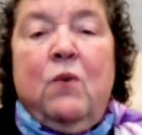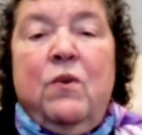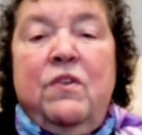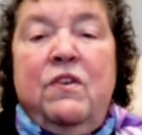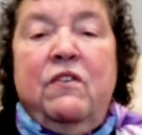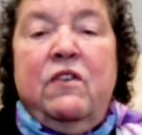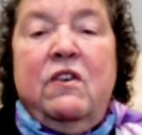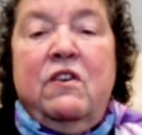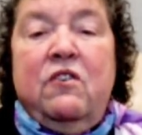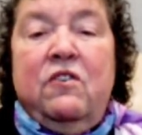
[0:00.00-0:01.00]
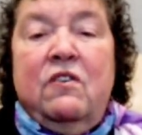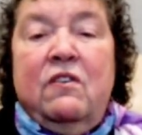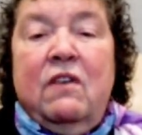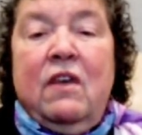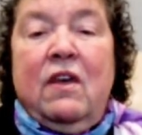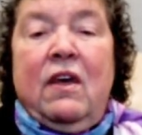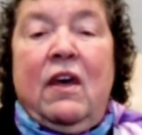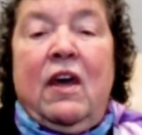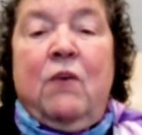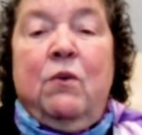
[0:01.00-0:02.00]
with these conditions.
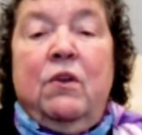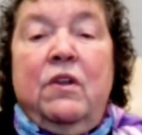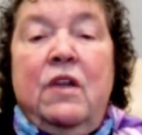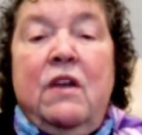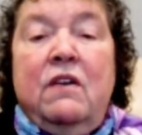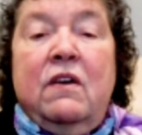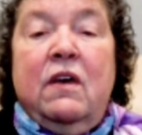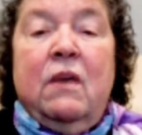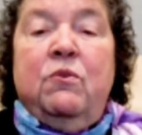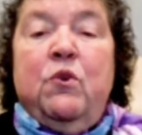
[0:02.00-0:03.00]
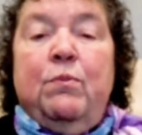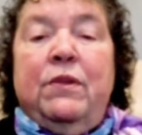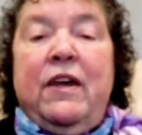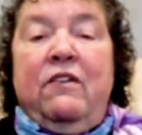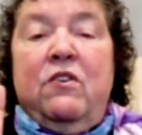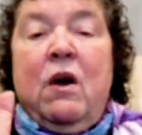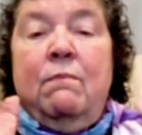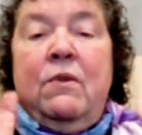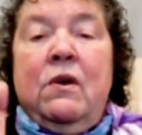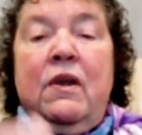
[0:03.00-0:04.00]
And we'll need to come to a place
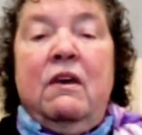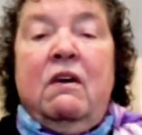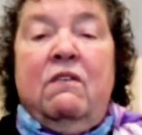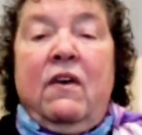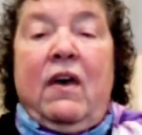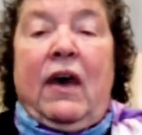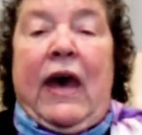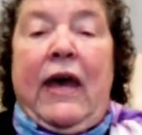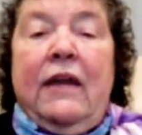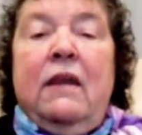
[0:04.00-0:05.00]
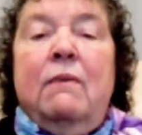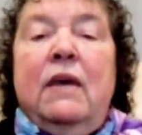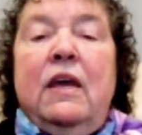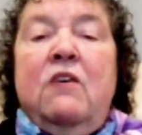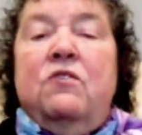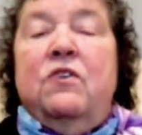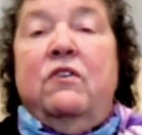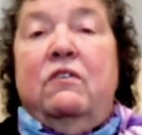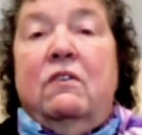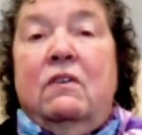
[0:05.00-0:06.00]
not merely of academic
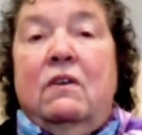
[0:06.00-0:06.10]
interest,